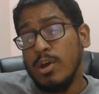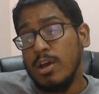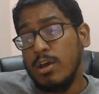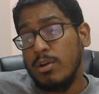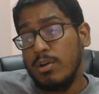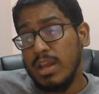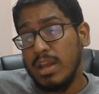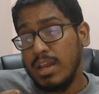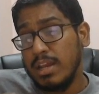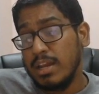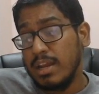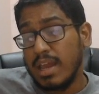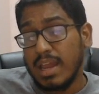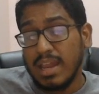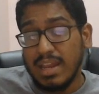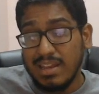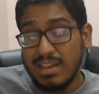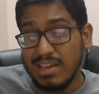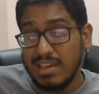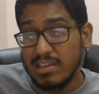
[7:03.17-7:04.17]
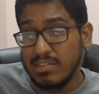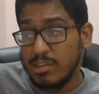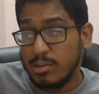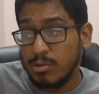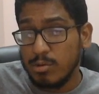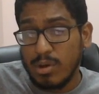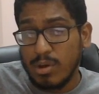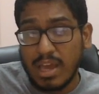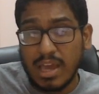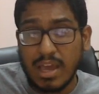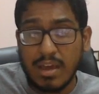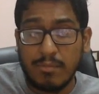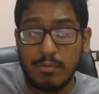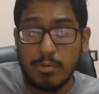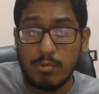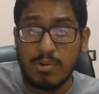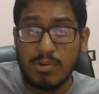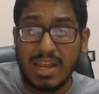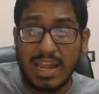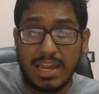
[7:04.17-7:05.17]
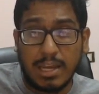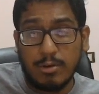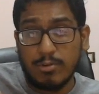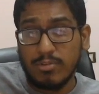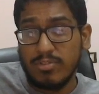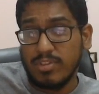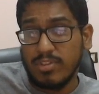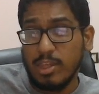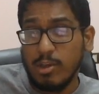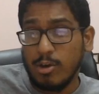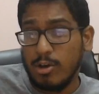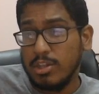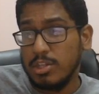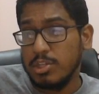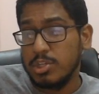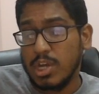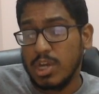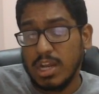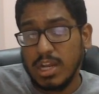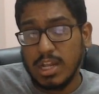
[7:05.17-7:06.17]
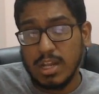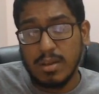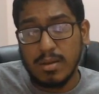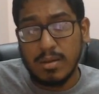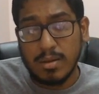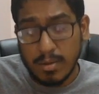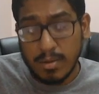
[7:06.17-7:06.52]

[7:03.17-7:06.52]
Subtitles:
related idea that you would like to see on the channel,